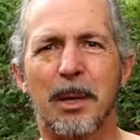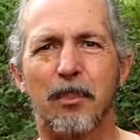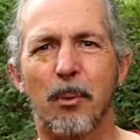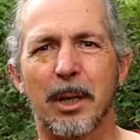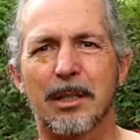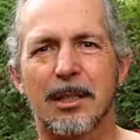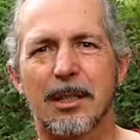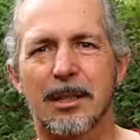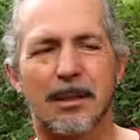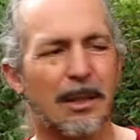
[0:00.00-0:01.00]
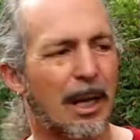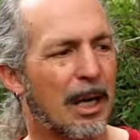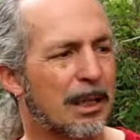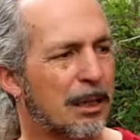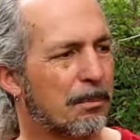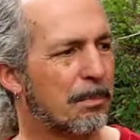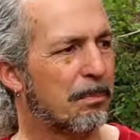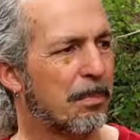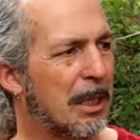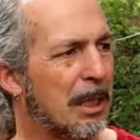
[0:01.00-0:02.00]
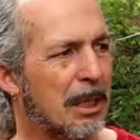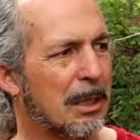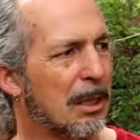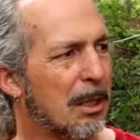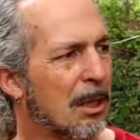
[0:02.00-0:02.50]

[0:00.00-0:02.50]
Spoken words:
points. I could be